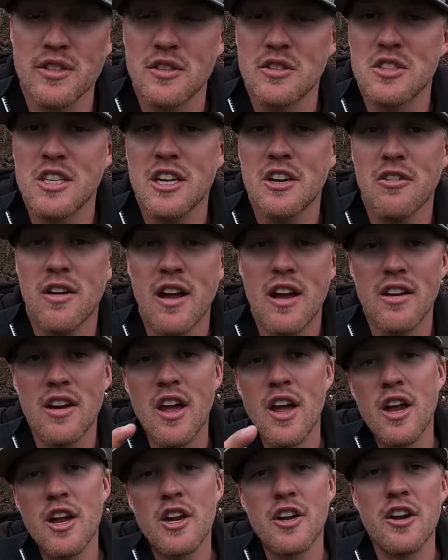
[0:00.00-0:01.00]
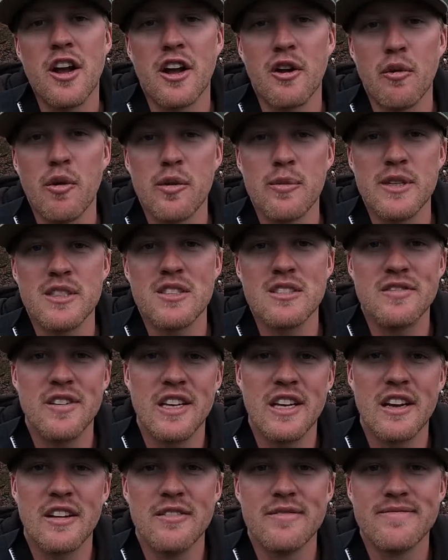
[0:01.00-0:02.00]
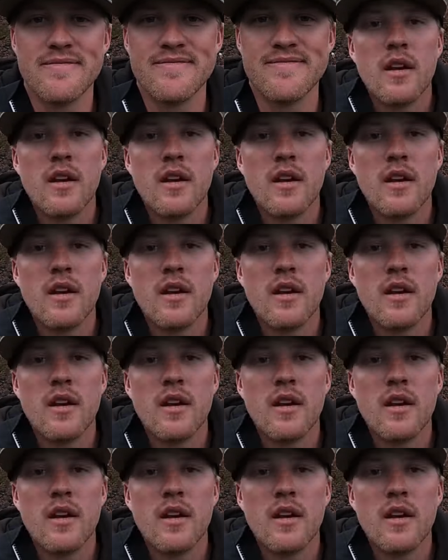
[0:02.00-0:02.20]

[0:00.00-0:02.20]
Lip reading: So stick around. You're not going to want to miss this video.